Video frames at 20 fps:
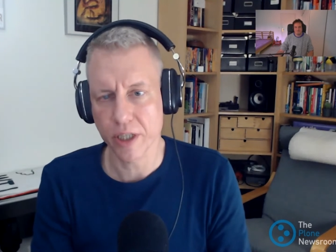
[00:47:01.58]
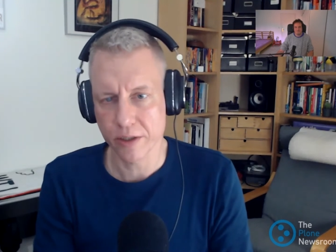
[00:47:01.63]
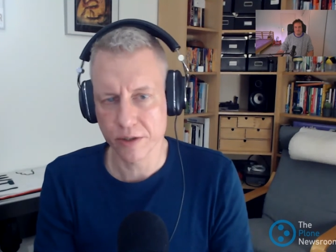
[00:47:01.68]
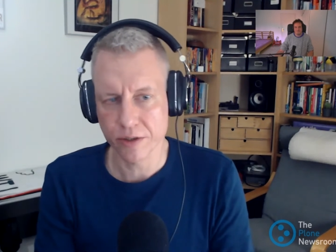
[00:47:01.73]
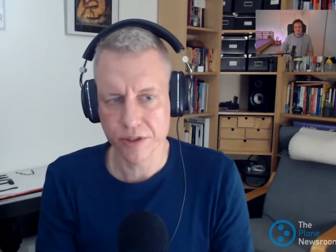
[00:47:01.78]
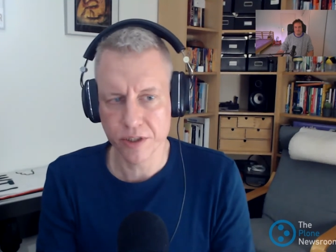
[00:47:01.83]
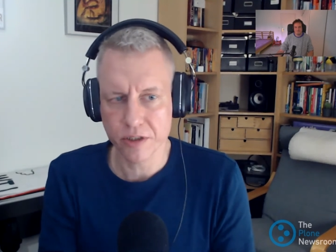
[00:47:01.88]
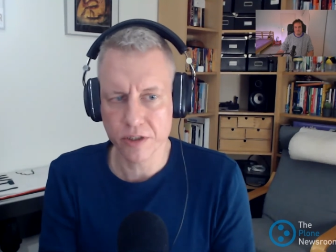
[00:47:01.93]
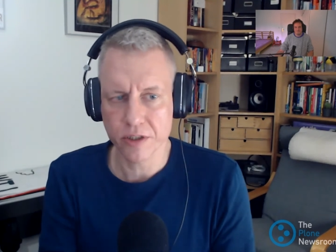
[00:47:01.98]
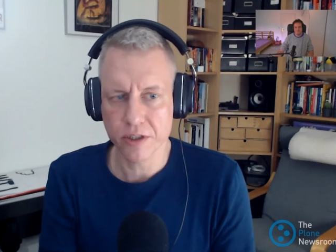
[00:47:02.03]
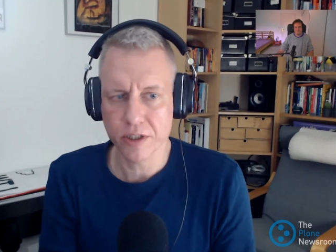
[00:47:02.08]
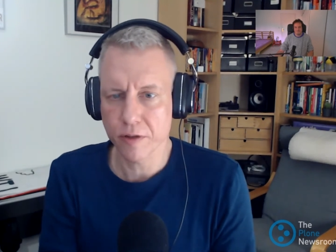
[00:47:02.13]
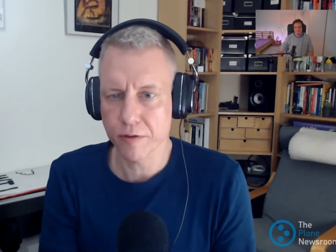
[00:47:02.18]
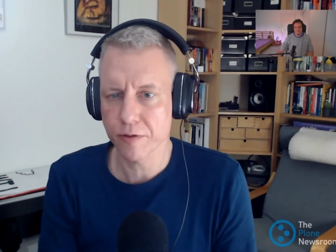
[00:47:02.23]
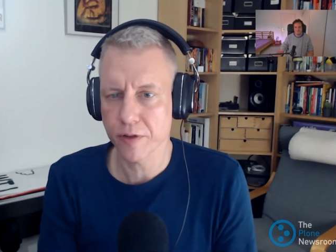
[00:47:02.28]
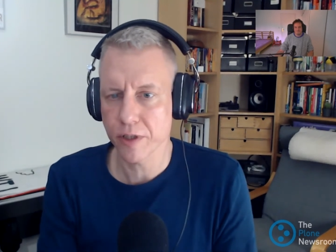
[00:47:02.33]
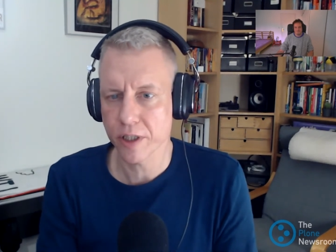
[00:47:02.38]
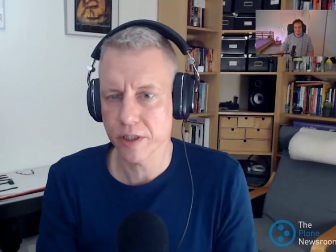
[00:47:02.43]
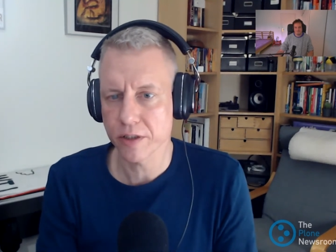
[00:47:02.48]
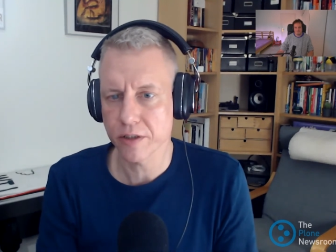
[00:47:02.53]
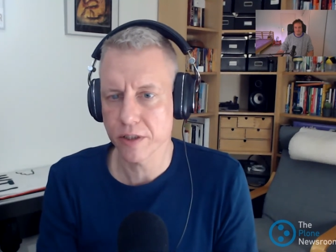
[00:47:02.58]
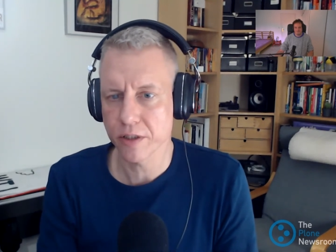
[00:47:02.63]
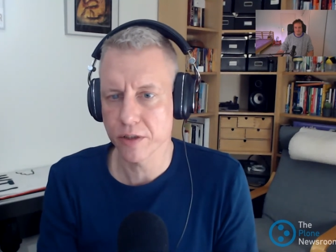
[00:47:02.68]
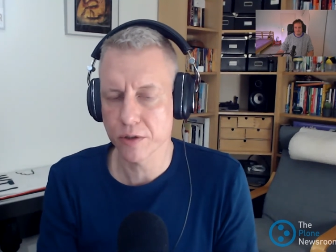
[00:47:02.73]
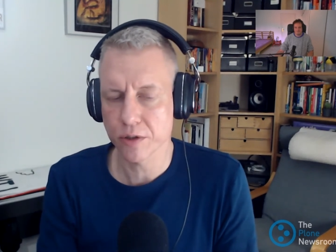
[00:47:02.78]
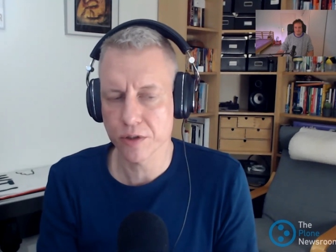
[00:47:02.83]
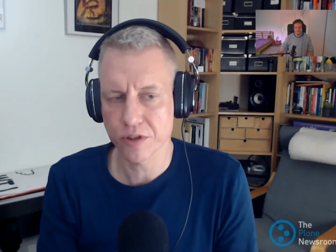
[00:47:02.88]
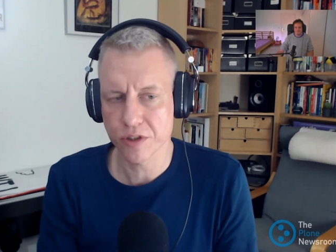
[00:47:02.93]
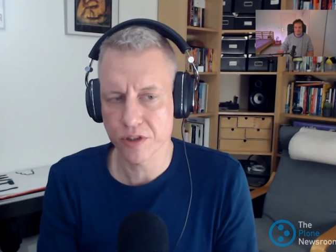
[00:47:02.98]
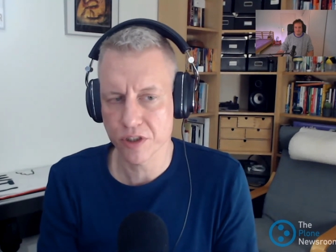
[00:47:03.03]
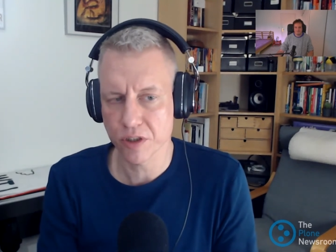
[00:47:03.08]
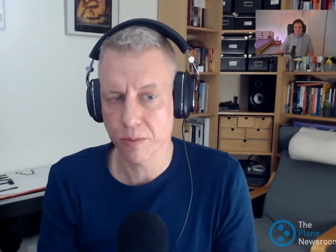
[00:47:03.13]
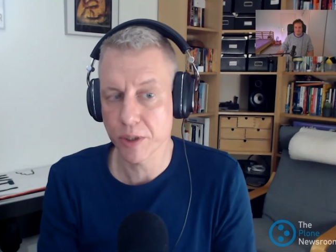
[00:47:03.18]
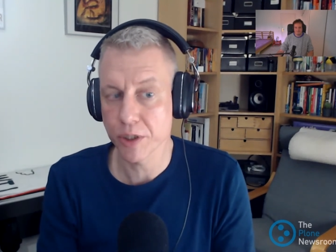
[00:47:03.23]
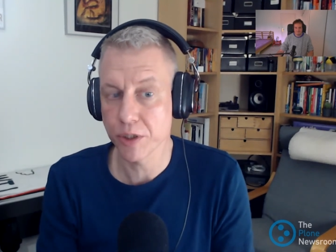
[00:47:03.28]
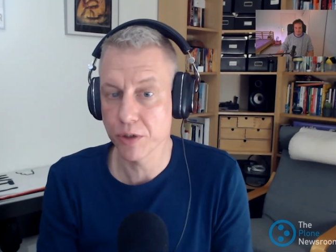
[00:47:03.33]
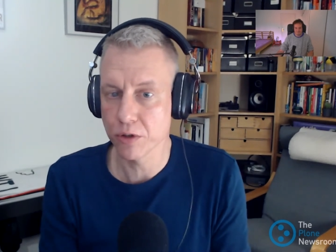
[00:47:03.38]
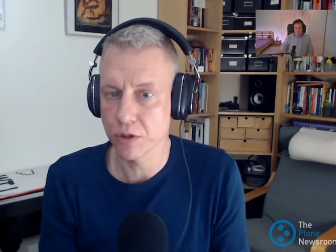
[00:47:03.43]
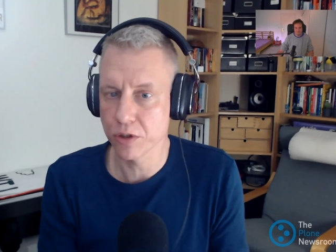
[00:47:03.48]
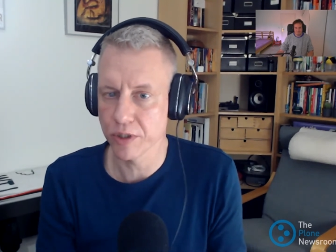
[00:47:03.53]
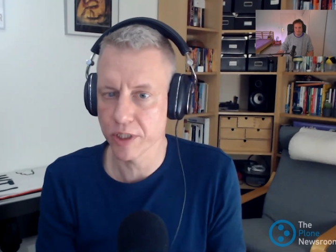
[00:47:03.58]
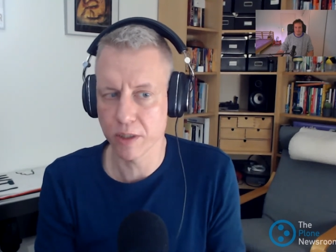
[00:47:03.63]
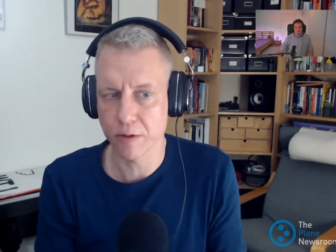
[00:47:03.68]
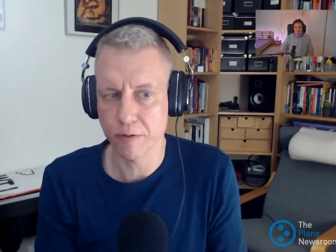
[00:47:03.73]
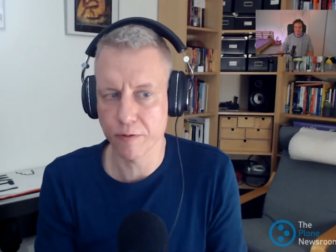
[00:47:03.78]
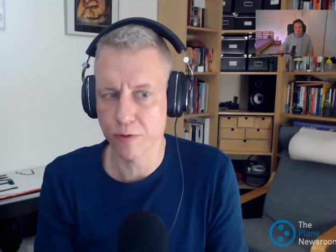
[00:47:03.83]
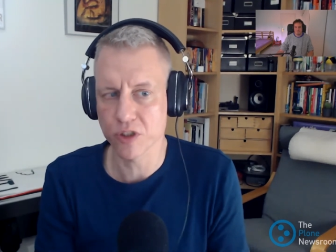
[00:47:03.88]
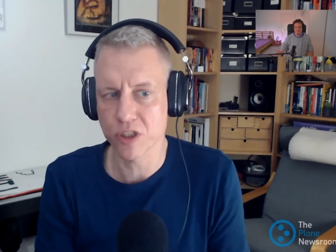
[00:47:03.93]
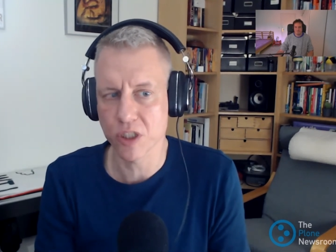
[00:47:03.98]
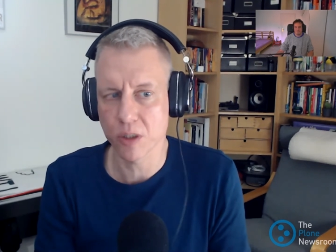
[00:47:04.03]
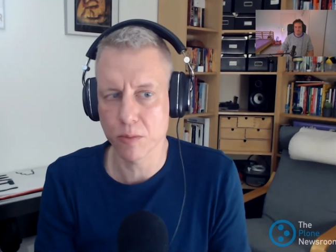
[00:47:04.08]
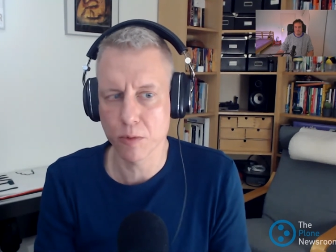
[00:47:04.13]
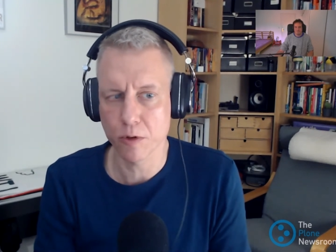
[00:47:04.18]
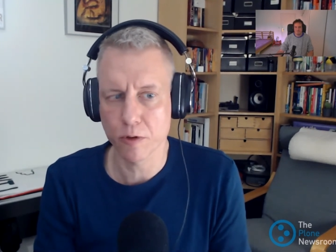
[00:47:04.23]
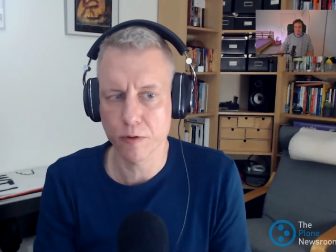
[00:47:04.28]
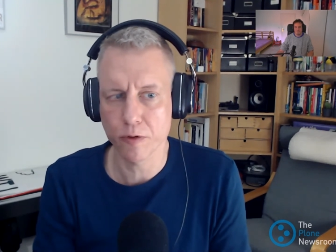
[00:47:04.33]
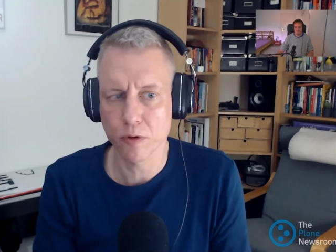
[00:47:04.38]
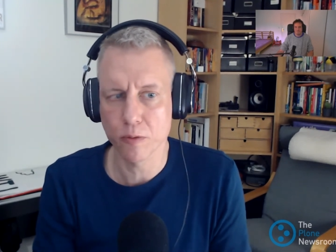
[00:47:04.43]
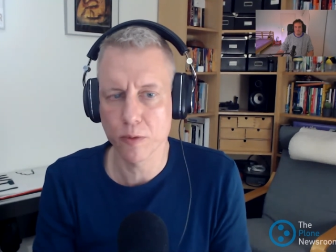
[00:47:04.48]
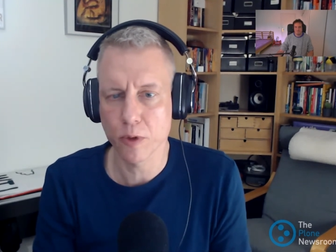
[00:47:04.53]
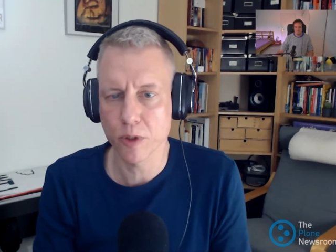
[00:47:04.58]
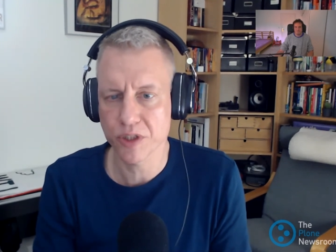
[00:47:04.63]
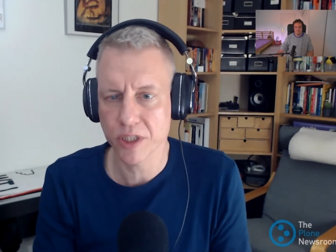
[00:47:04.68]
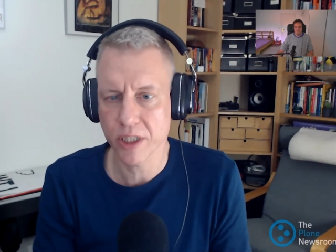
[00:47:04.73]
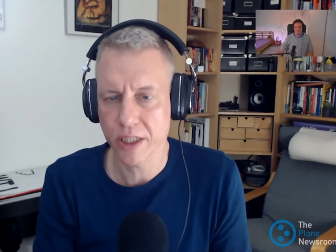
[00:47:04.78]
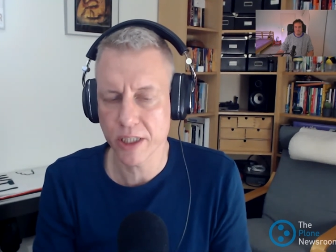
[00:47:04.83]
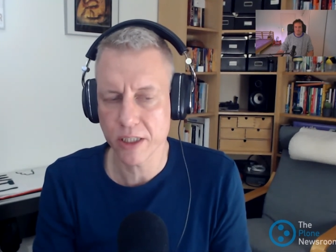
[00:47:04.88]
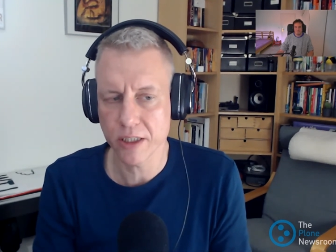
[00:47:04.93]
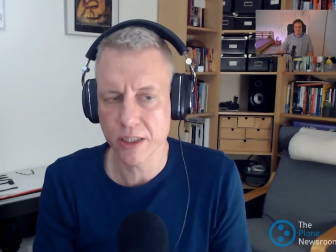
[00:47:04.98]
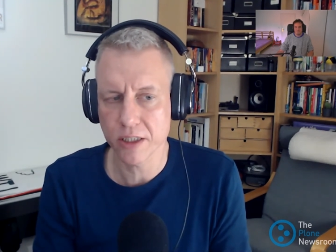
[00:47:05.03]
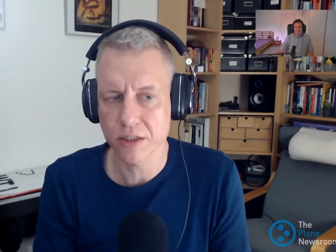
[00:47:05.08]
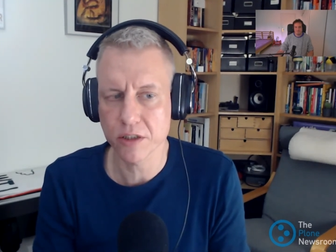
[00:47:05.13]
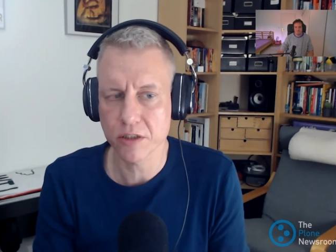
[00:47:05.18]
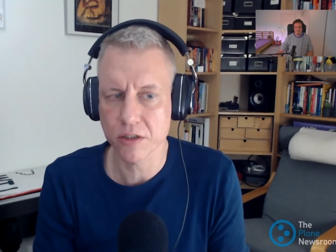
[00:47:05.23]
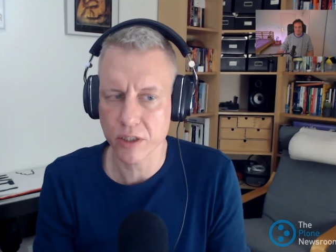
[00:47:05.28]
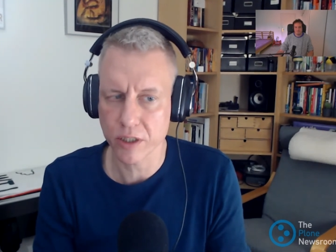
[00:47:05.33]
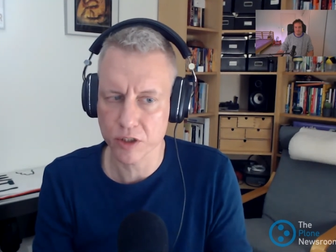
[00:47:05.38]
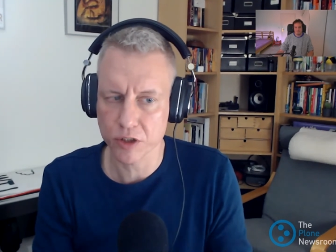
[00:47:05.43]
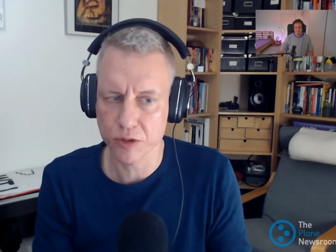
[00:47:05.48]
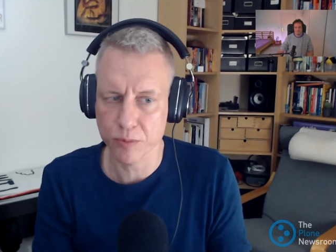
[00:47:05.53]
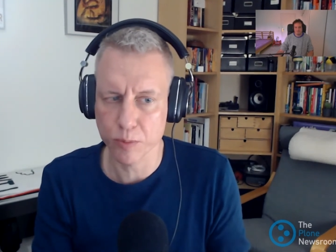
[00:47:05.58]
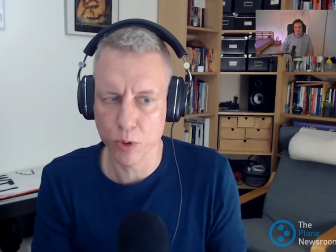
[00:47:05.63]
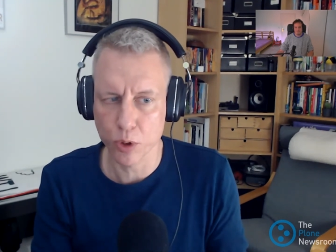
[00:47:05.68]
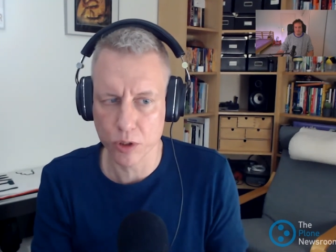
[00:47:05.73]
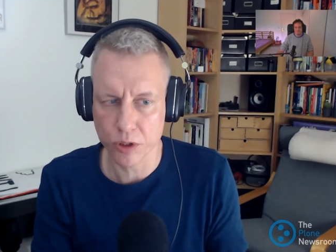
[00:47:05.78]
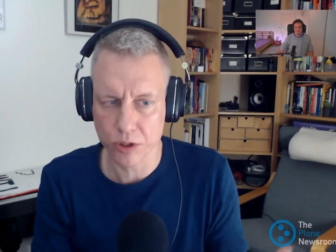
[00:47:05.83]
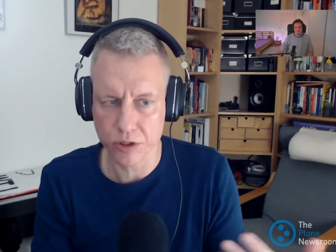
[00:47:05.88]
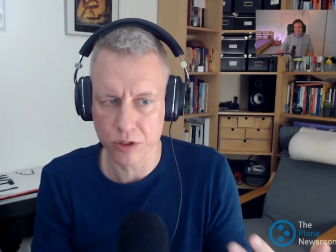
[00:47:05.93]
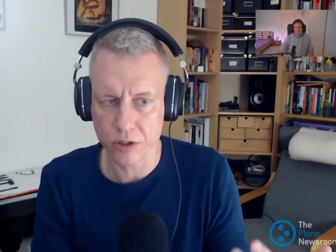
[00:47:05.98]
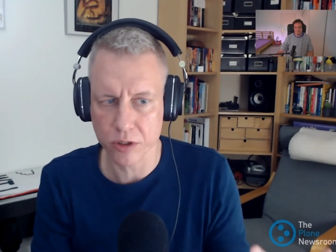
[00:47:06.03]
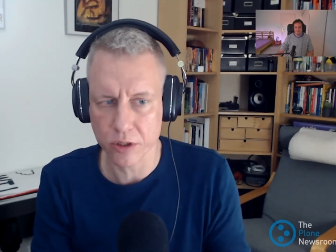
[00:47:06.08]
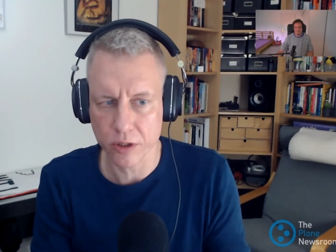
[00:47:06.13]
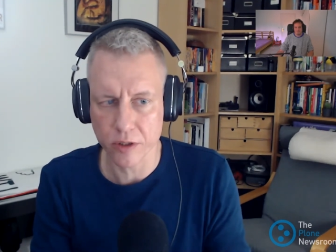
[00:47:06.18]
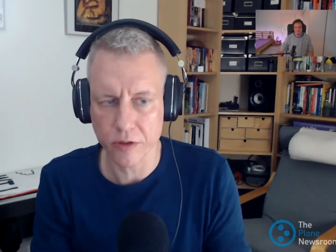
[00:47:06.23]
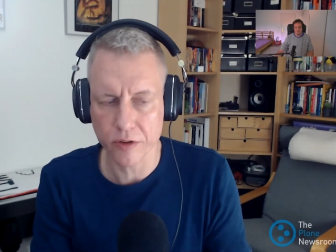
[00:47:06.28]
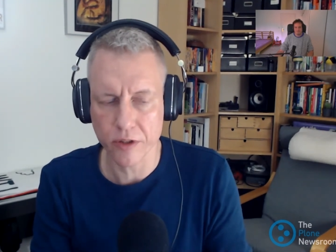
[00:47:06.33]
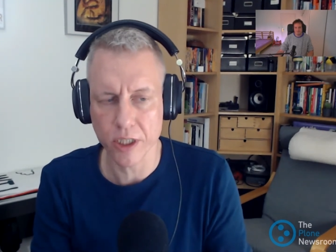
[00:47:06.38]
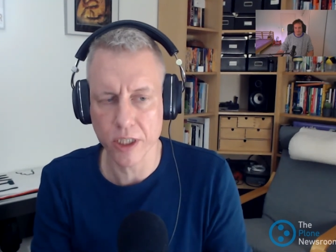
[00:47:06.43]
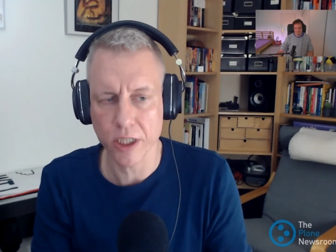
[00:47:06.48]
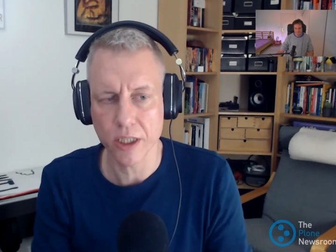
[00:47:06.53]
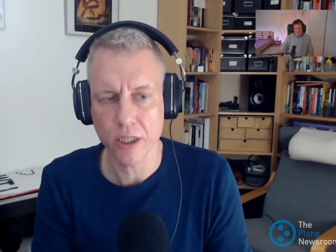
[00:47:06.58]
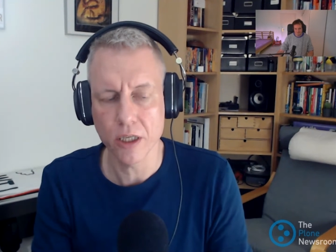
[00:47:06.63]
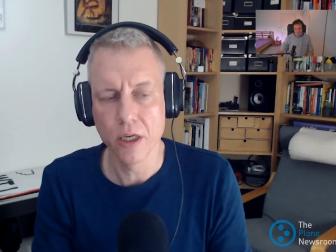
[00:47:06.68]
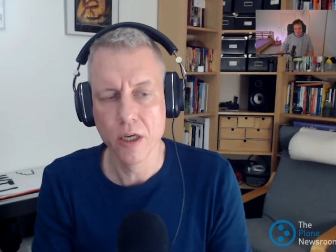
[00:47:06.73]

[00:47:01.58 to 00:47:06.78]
that are defined in your system, and you created, for example, for Mosaic, that's a tiles blocks thingy.